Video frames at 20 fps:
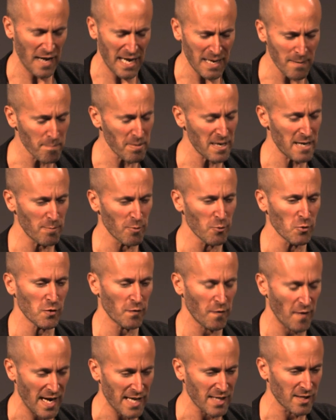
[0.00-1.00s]
in people's
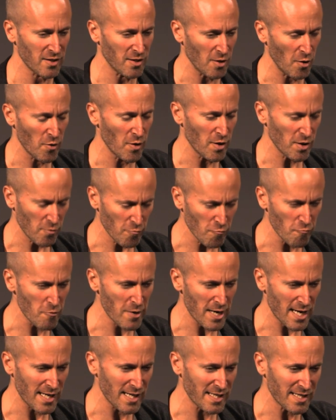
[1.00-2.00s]
face so that you
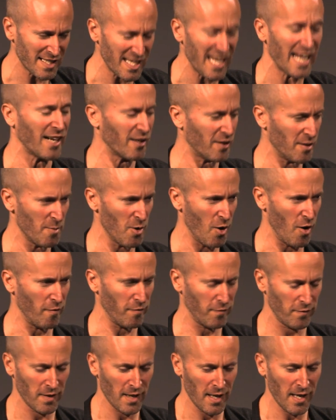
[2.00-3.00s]
really tick them
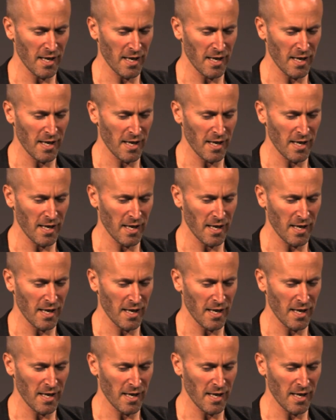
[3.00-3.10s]
off.